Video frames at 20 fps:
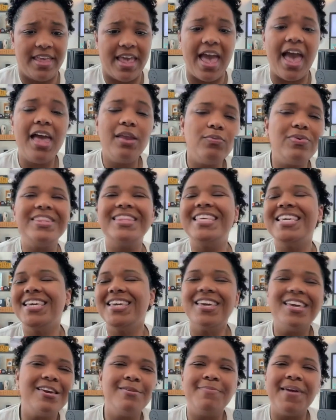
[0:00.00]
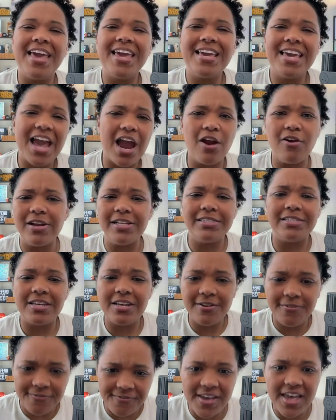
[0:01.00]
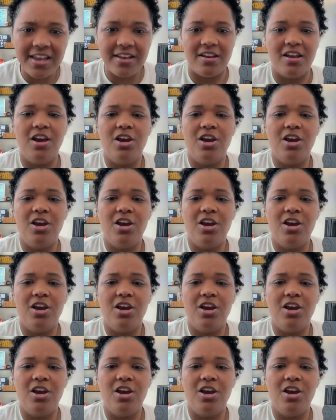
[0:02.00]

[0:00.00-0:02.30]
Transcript: And with the eBay Guaranteed Fit,